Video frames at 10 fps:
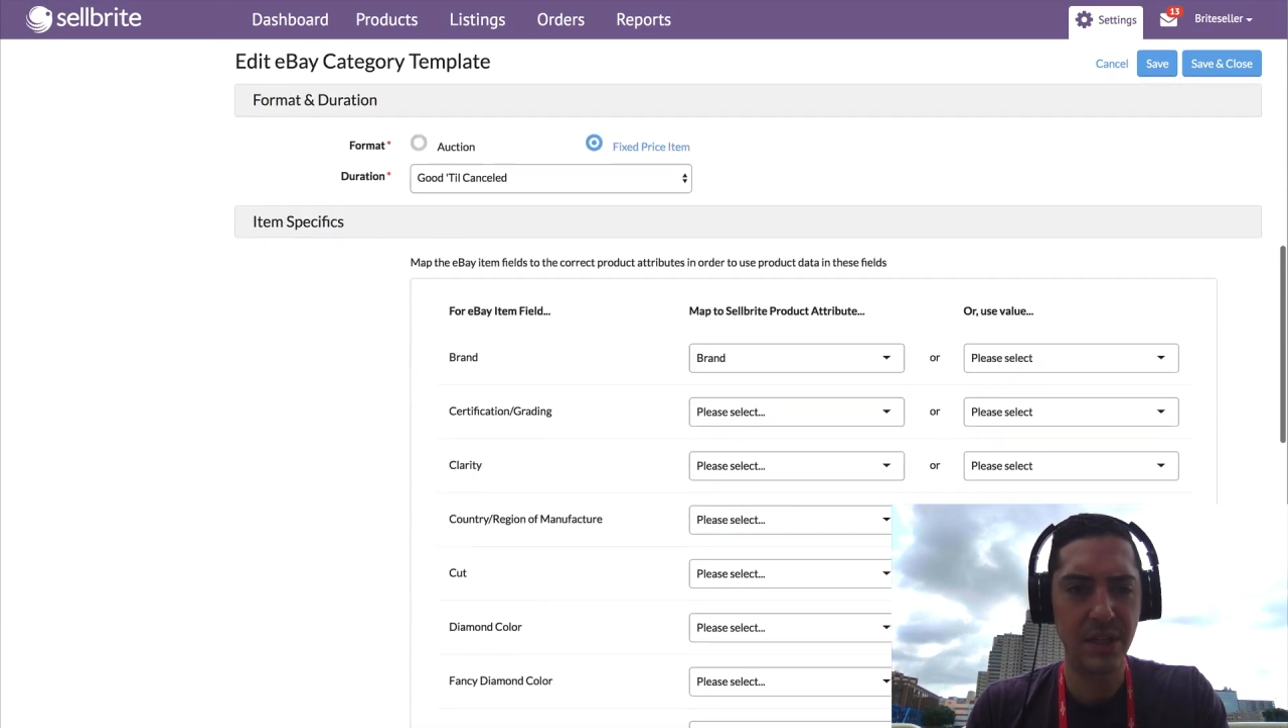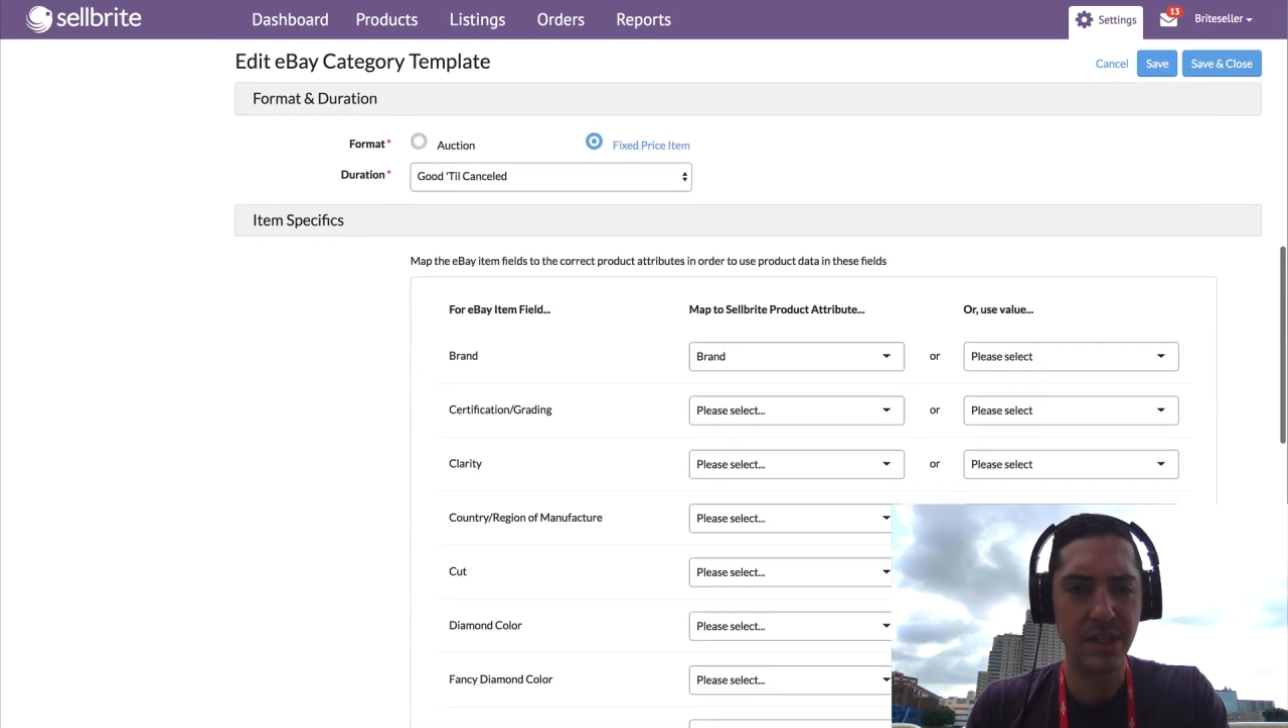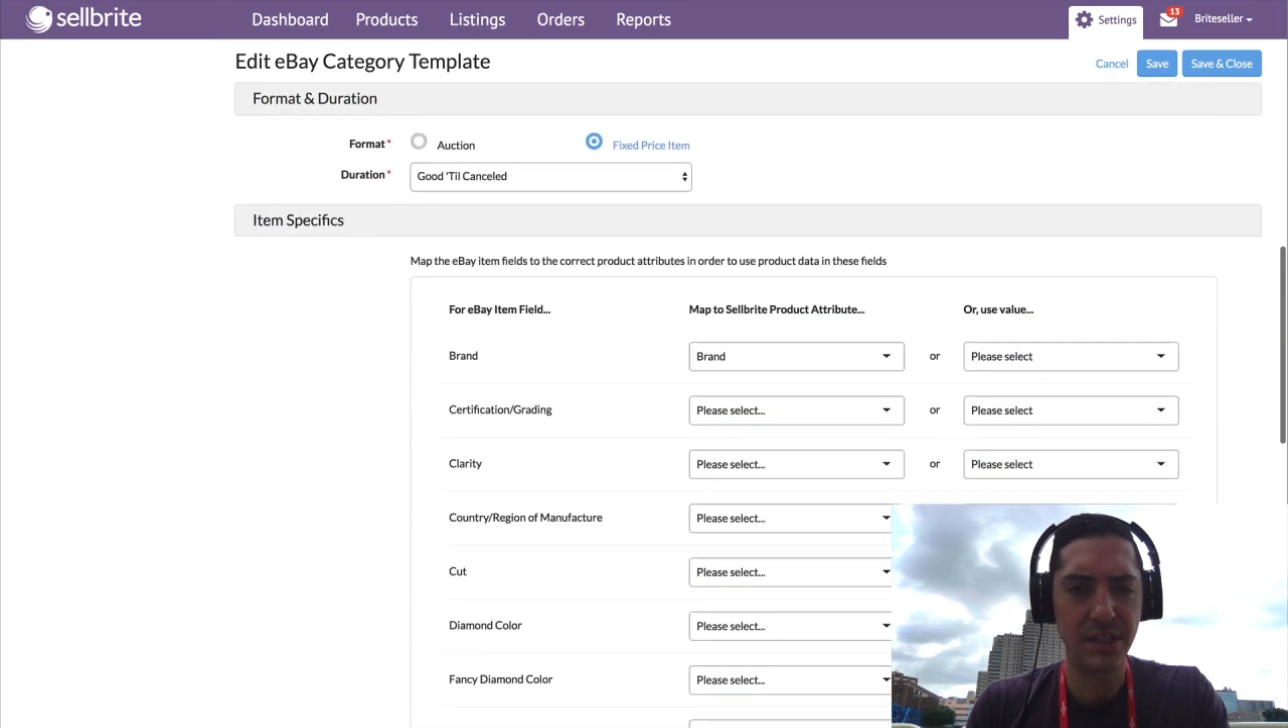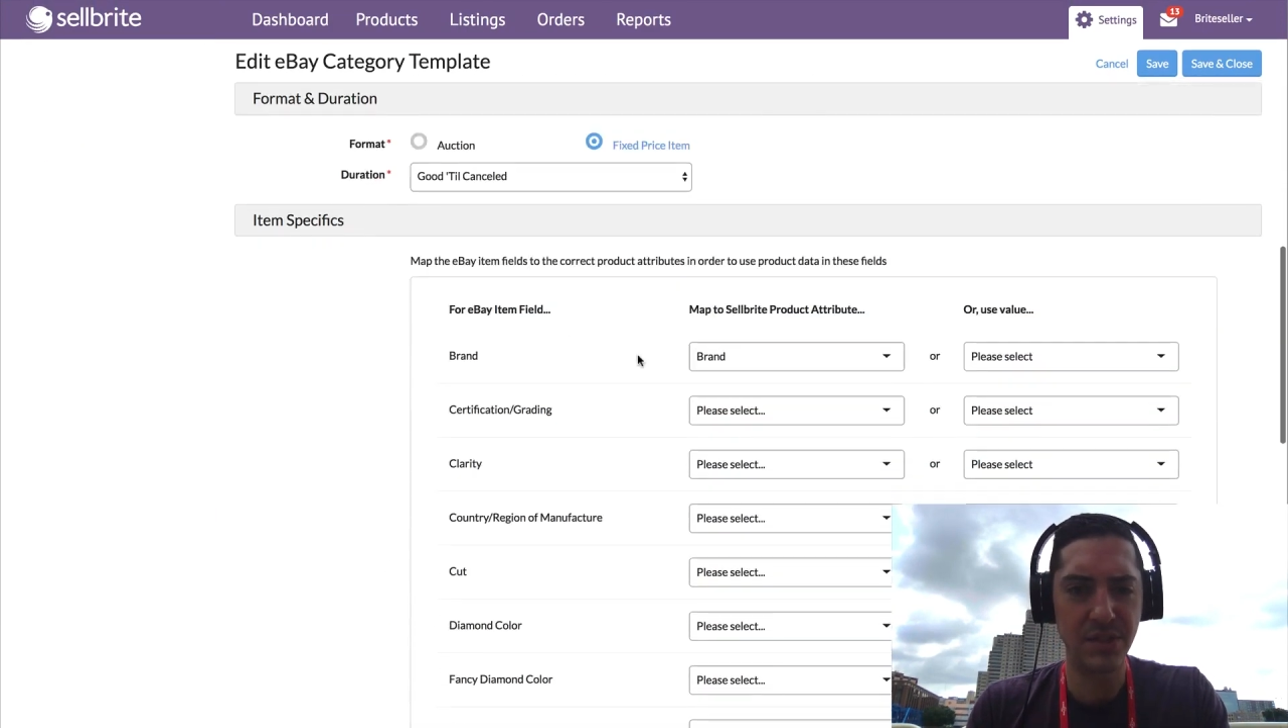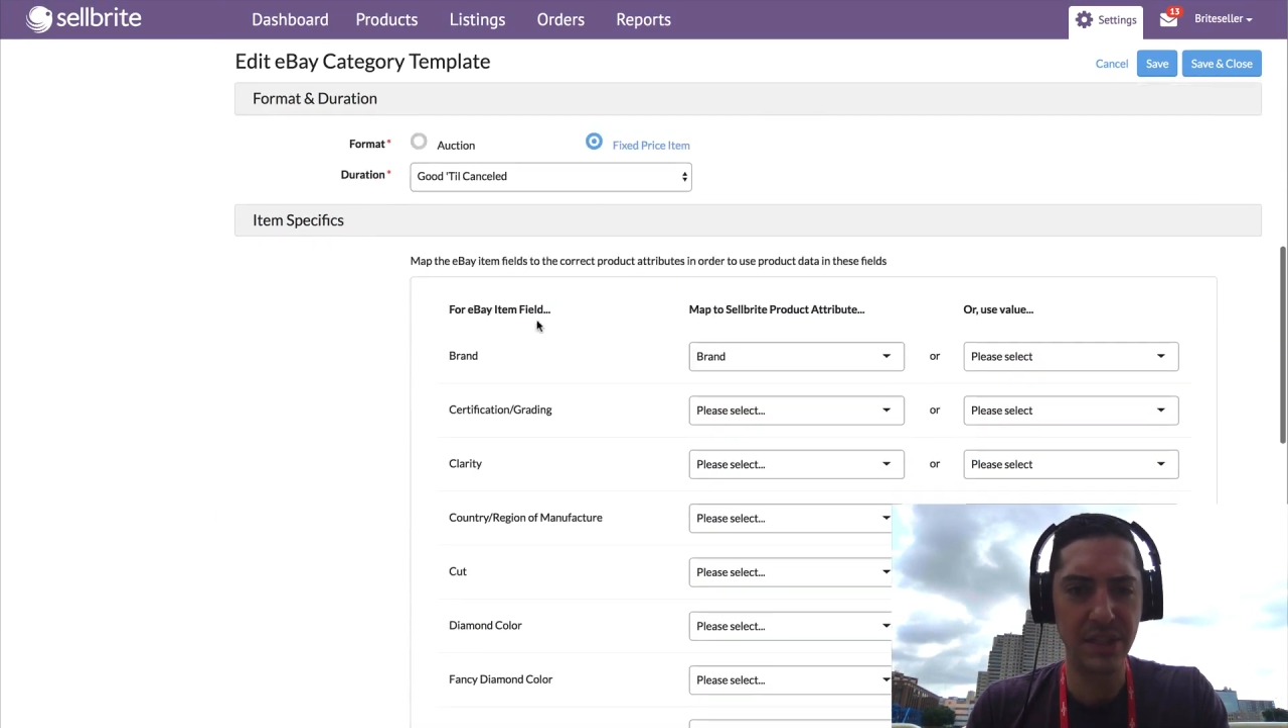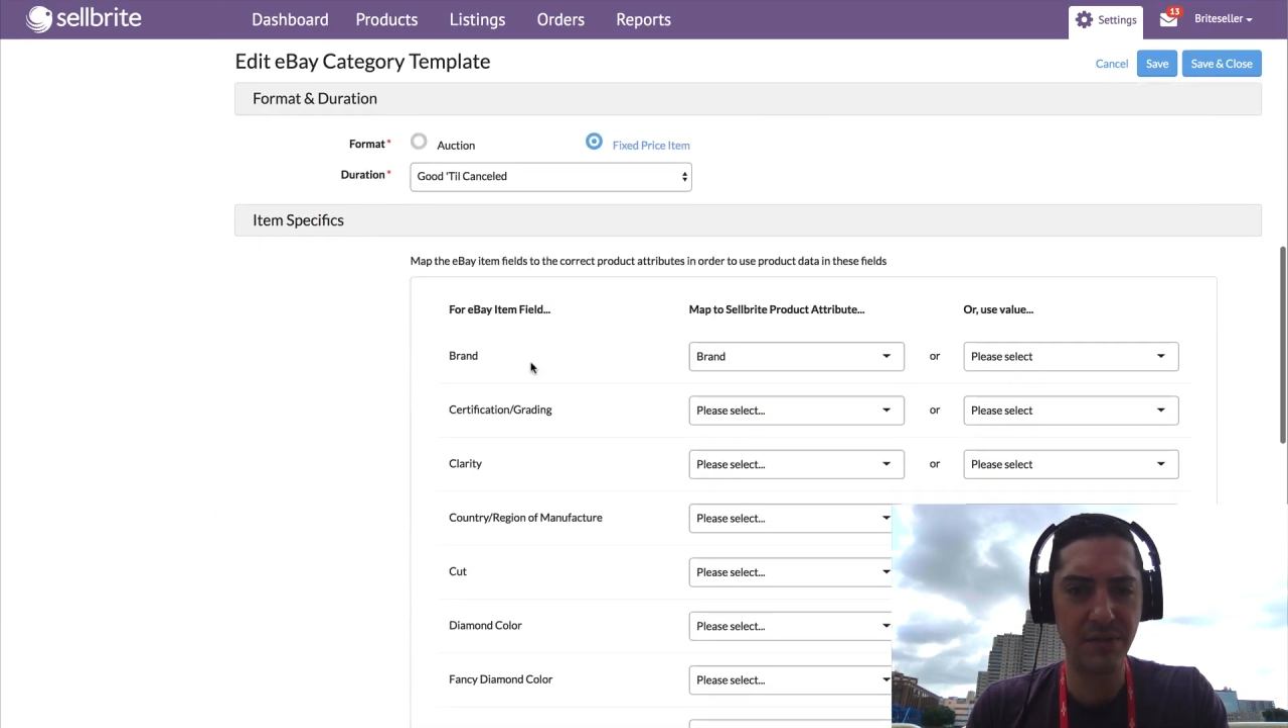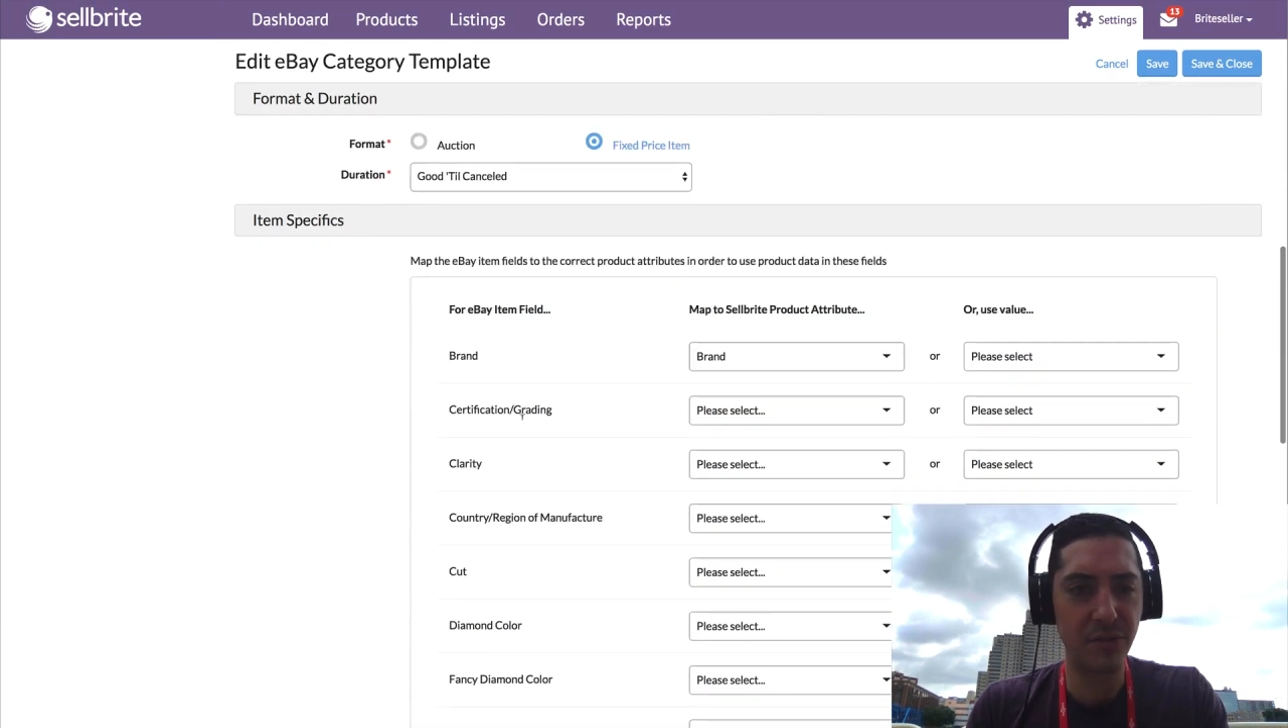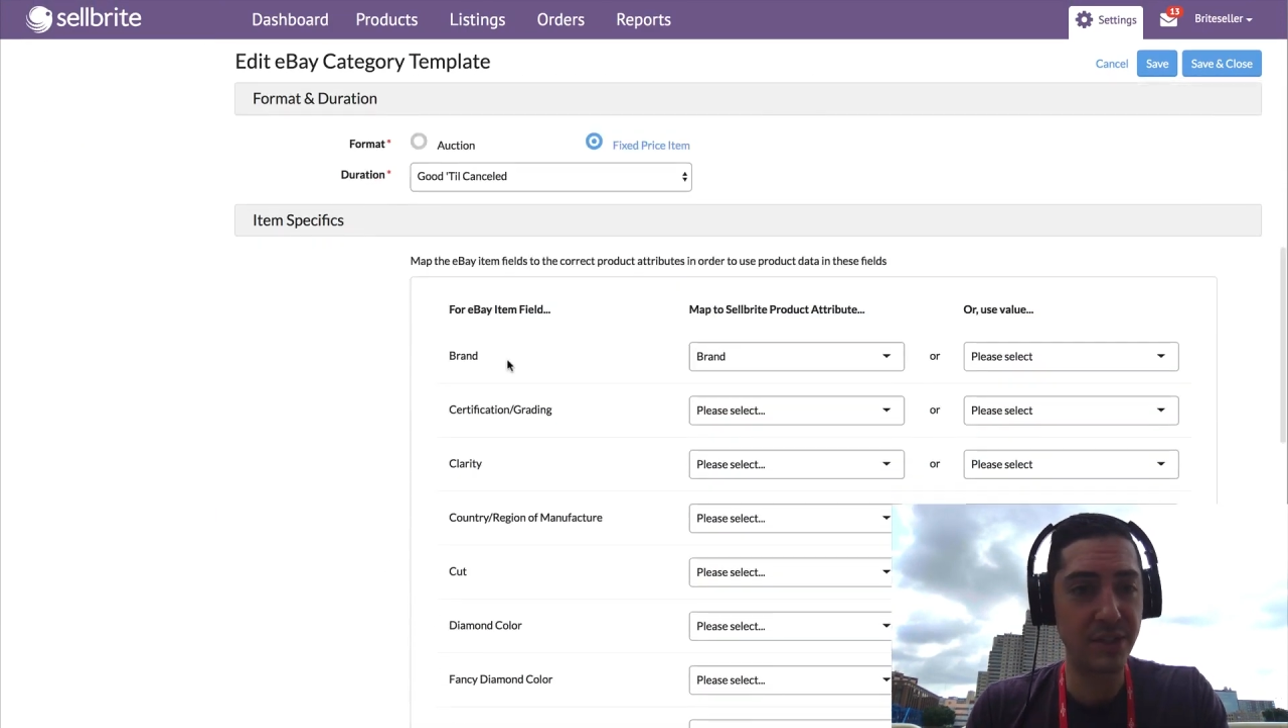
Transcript: you'll see that for